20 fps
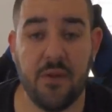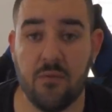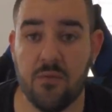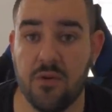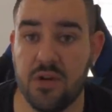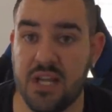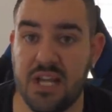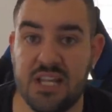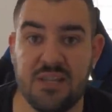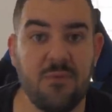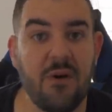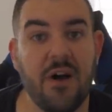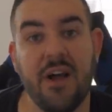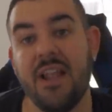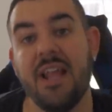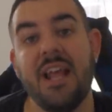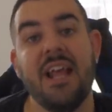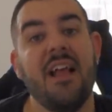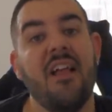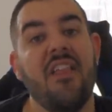Well, guess what?
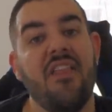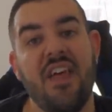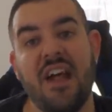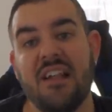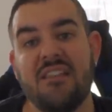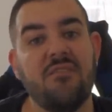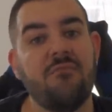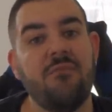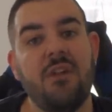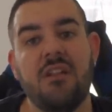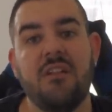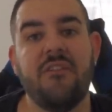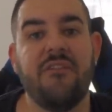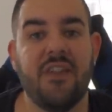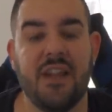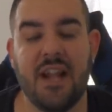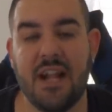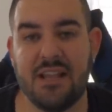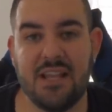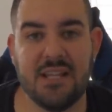That's irrelevant.
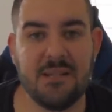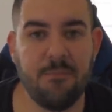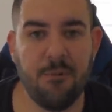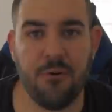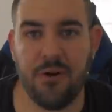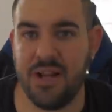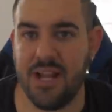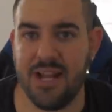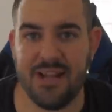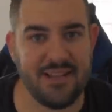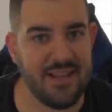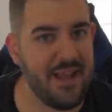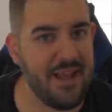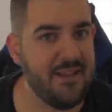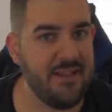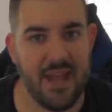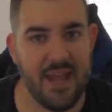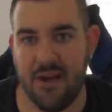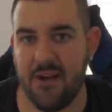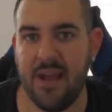At this point, it's
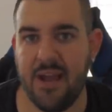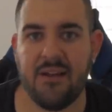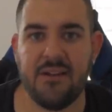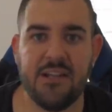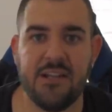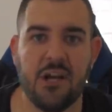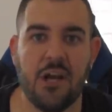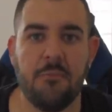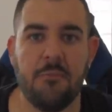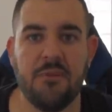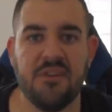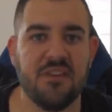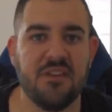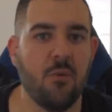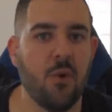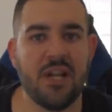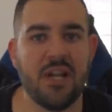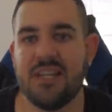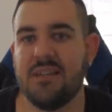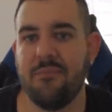now out in the open. So
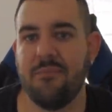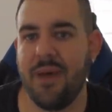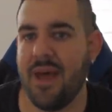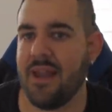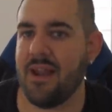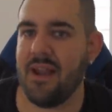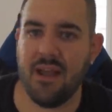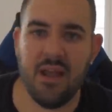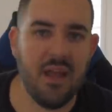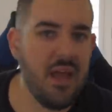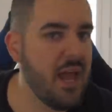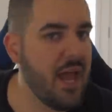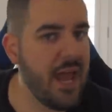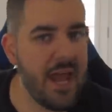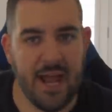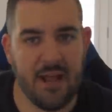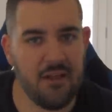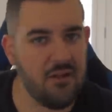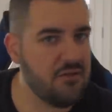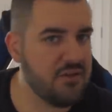why does it matter
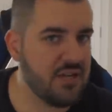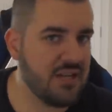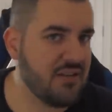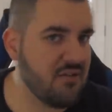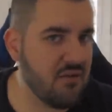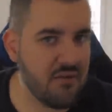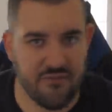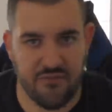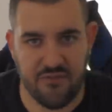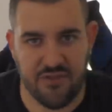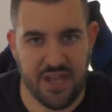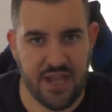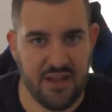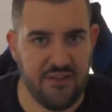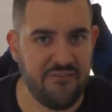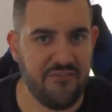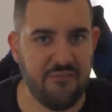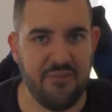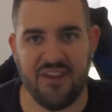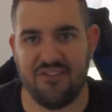how long it took for that
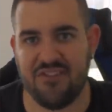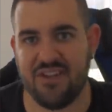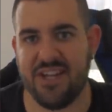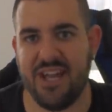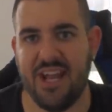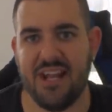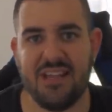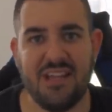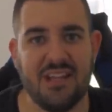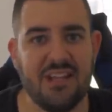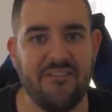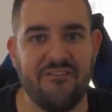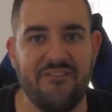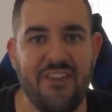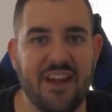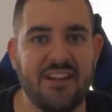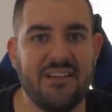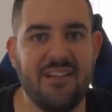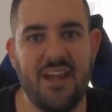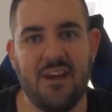information to get out there? The
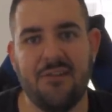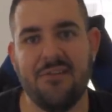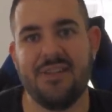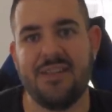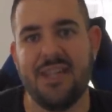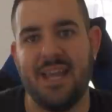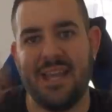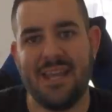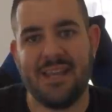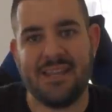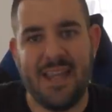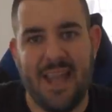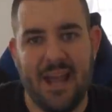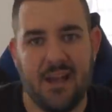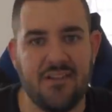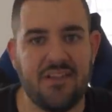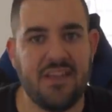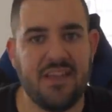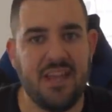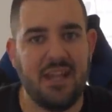fact now is that it's
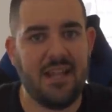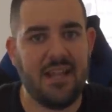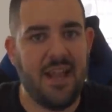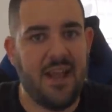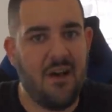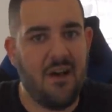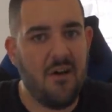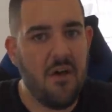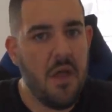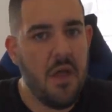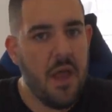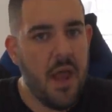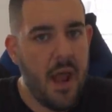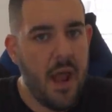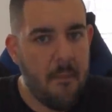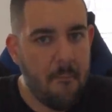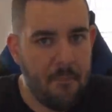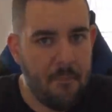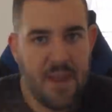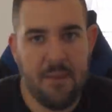out there now
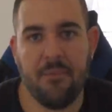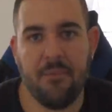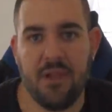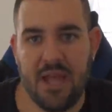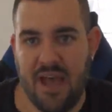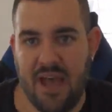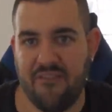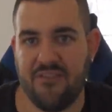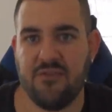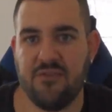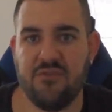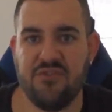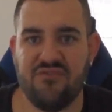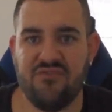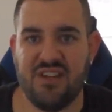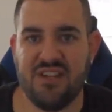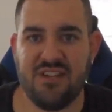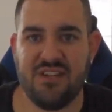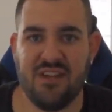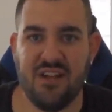and people have to
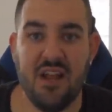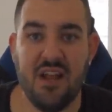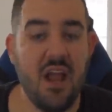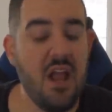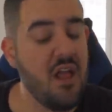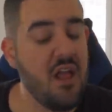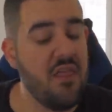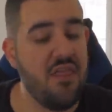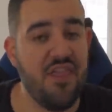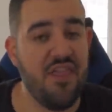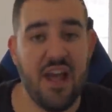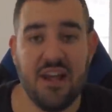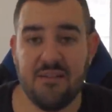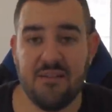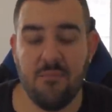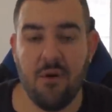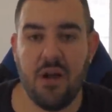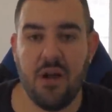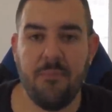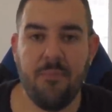address it. That's
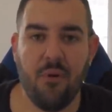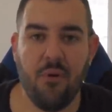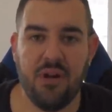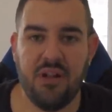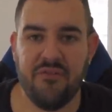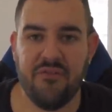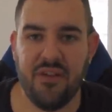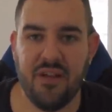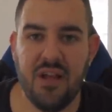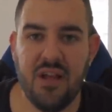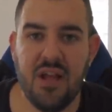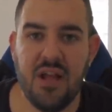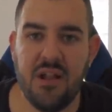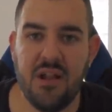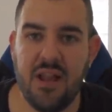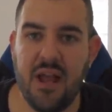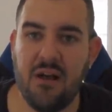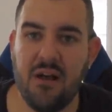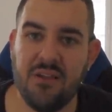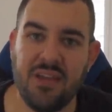my point of it.
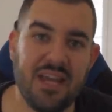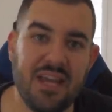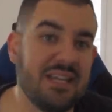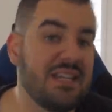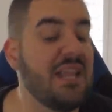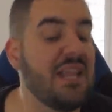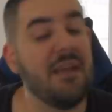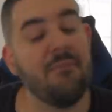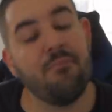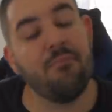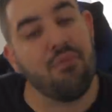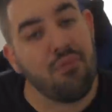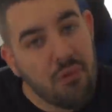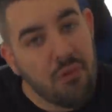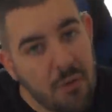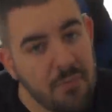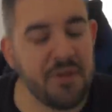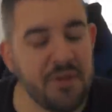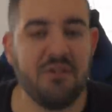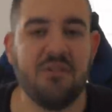Now, yes, they
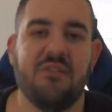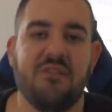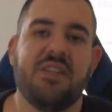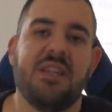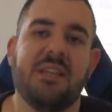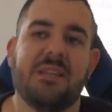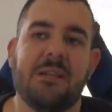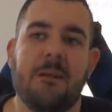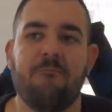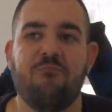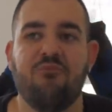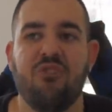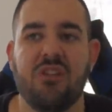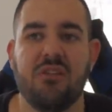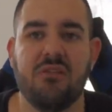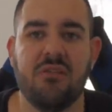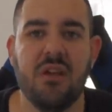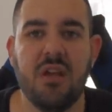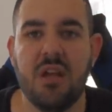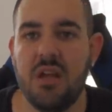probably could have said
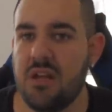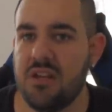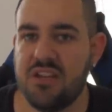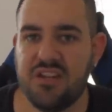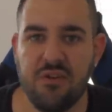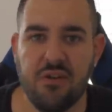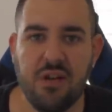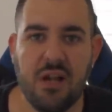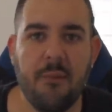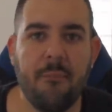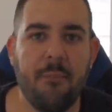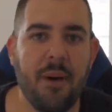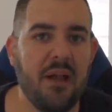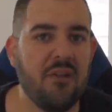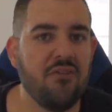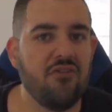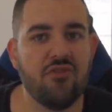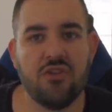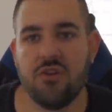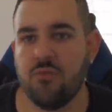something sooner, but
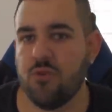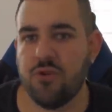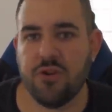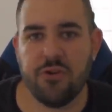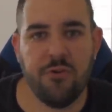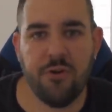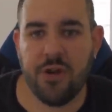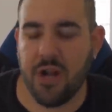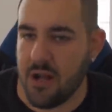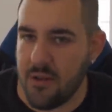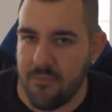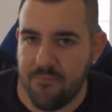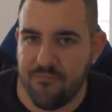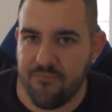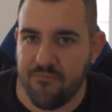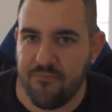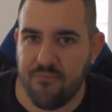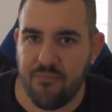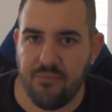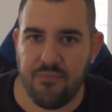shoulda, woulda, coulda.
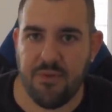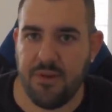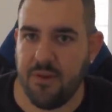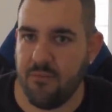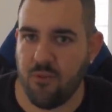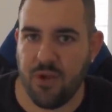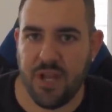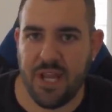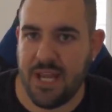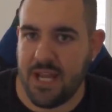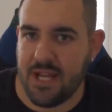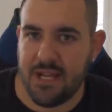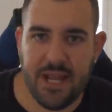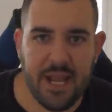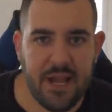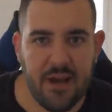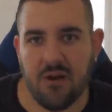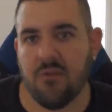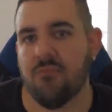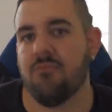We're here
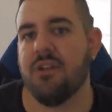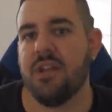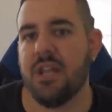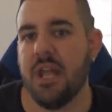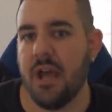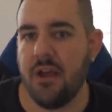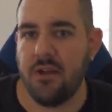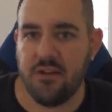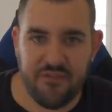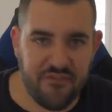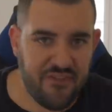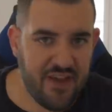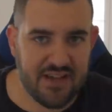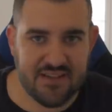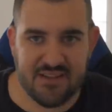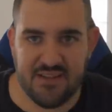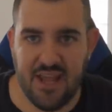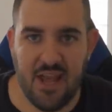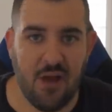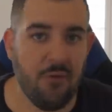now. We know the facts
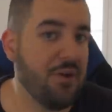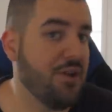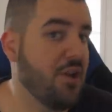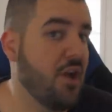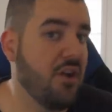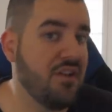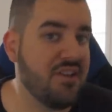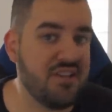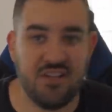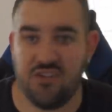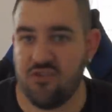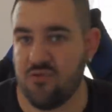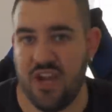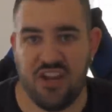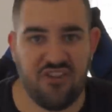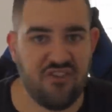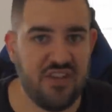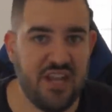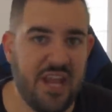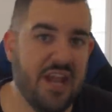now. We know the
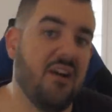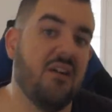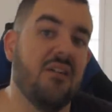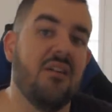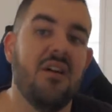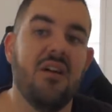situation now.